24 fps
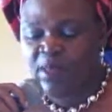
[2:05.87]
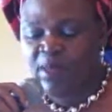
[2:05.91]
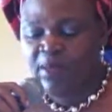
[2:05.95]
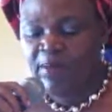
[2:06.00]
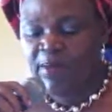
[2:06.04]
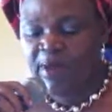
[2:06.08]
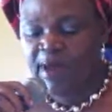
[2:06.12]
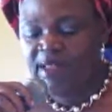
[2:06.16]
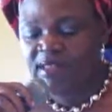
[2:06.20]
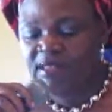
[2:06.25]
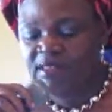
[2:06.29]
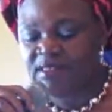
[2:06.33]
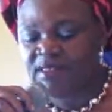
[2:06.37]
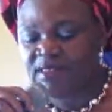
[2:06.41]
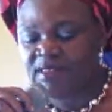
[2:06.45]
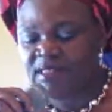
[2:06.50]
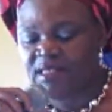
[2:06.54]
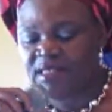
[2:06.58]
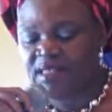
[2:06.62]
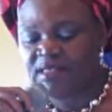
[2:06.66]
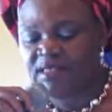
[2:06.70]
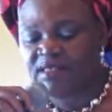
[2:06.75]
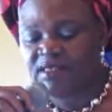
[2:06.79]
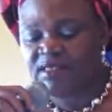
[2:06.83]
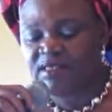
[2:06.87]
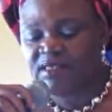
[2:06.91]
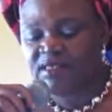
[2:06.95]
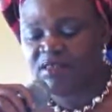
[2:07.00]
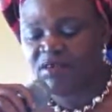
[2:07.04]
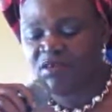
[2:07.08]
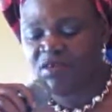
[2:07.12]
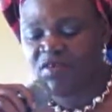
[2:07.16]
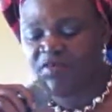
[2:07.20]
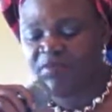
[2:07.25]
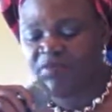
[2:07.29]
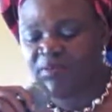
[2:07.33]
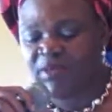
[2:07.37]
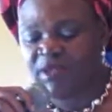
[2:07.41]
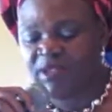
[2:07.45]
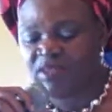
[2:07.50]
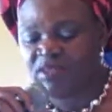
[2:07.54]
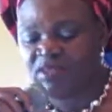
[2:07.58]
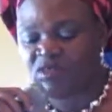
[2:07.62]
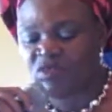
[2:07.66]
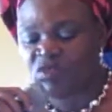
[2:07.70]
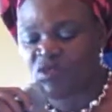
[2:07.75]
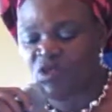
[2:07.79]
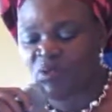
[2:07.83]
by the state
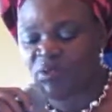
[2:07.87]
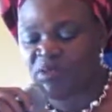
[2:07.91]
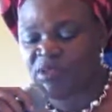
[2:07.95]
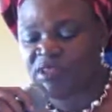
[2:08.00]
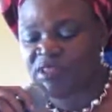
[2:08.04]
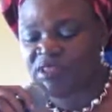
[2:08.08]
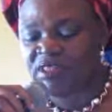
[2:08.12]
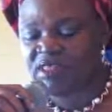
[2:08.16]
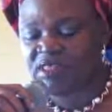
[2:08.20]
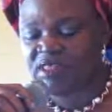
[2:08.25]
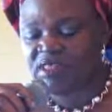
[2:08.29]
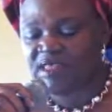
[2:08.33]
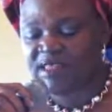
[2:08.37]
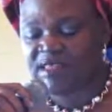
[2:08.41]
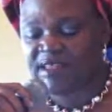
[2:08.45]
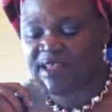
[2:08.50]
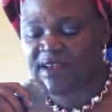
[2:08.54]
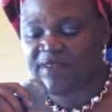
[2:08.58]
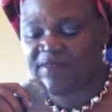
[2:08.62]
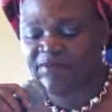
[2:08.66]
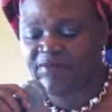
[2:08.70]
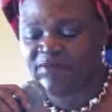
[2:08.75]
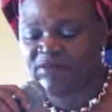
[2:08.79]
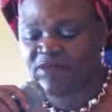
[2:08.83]
government to communities that have